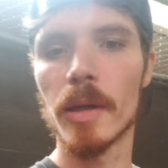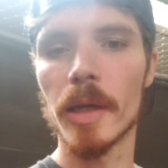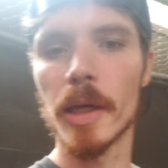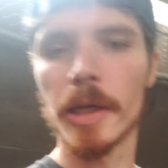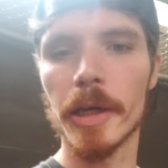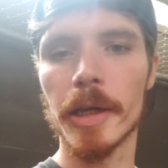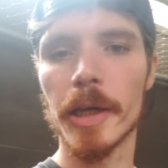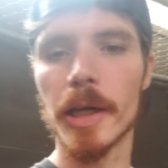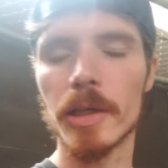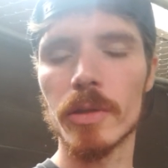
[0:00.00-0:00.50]

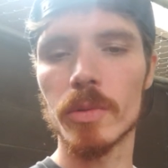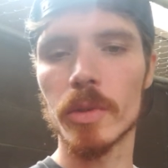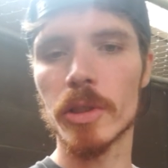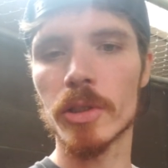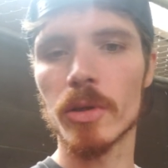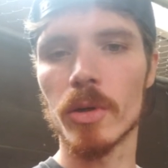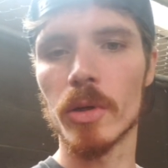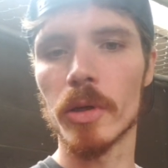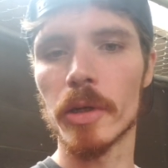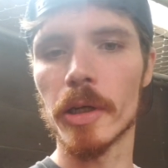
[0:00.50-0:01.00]
Hey guys, what's
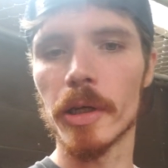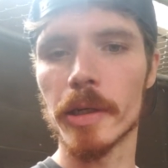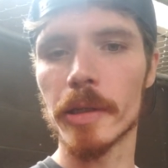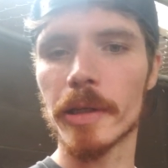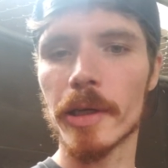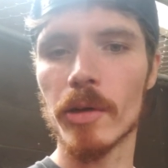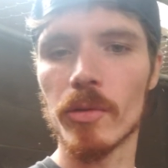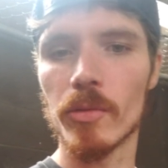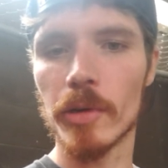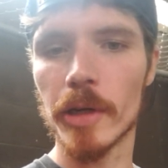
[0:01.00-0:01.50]
going
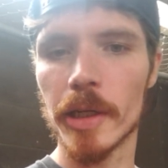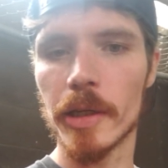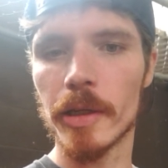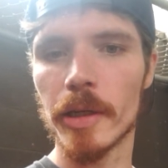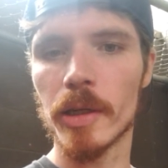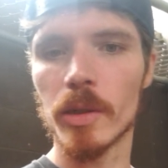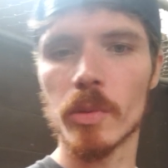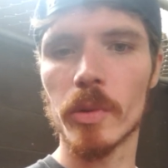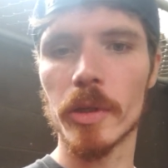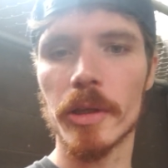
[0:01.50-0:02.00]
on? Ken Rader
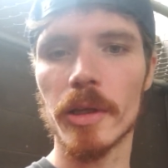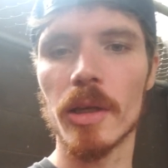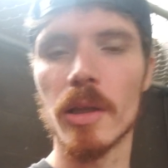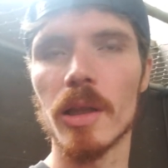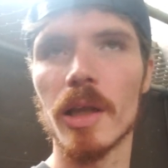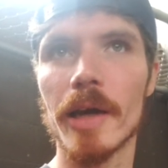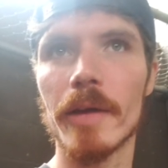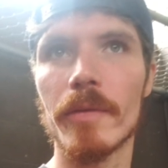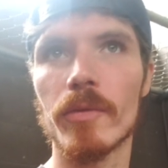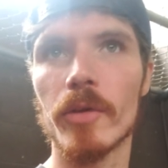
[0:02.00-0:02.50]
here with a
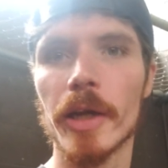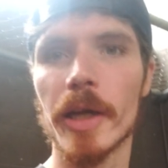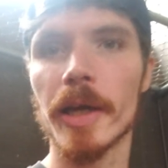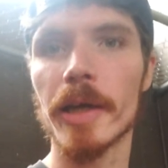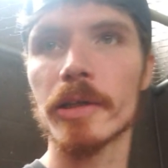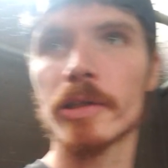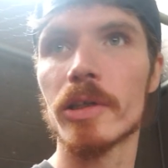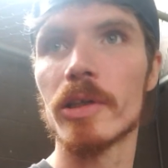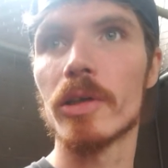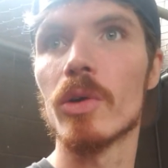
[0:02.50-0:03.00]
live
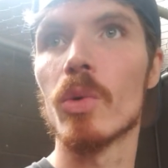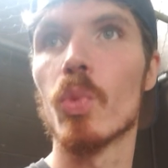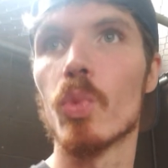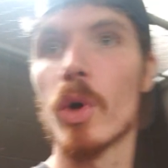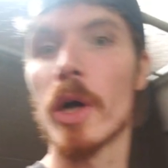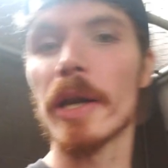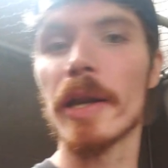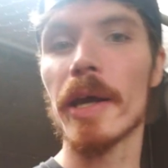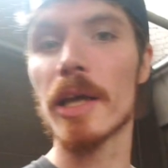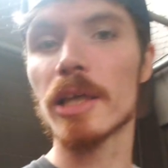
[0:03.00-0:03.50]
reaction to
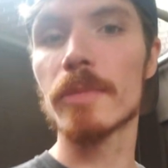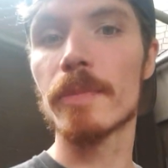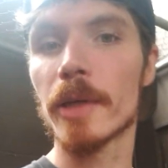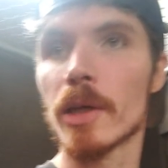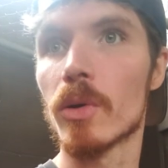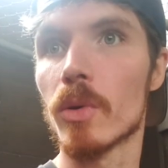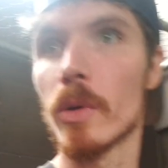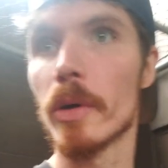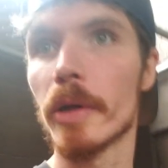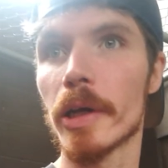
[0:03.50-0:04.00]
what has
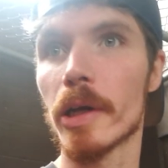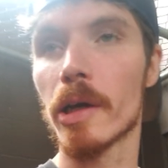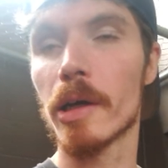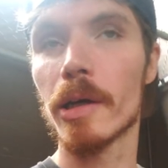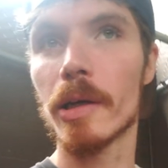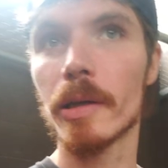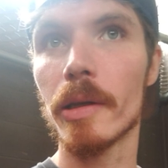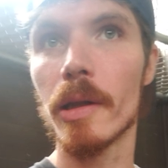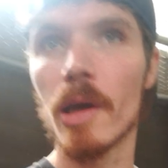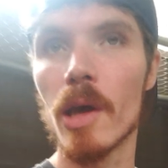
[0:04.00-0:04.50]
been going
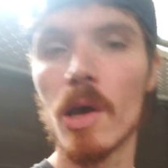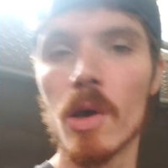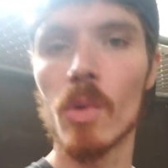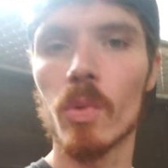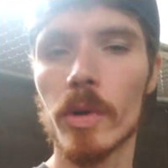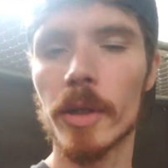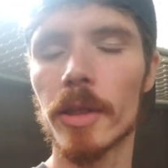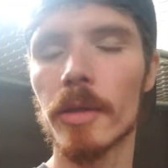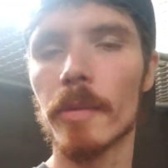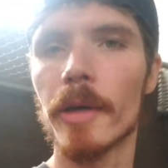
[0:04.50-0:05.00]
on
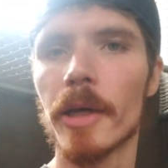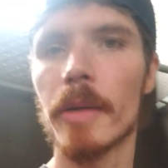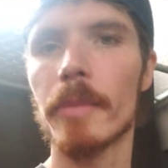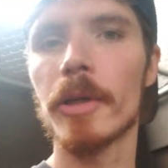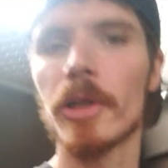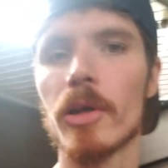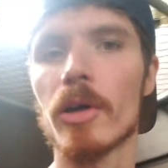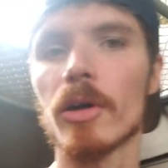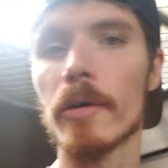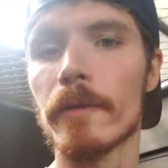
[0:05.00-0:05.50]
with the
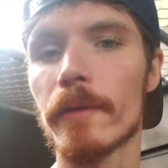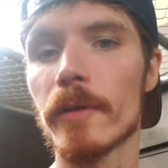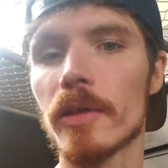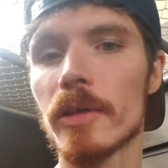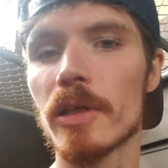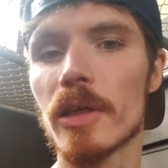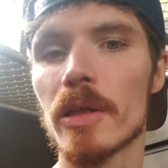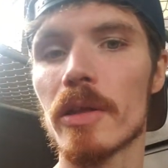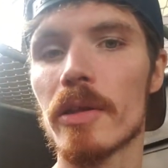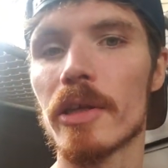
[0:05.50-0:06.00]
Miami
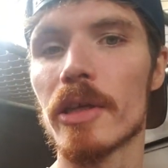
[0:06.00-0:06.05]
Dolphins.